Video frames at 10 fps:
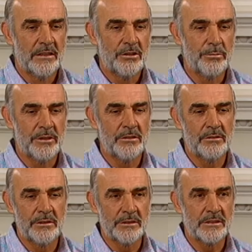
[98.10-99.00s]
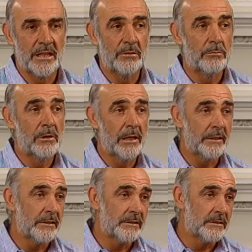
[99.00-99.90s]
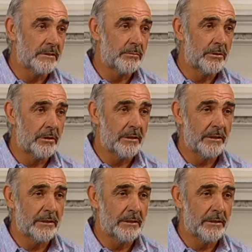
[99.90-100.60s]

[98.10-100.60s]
You begin to understand why he's the boy he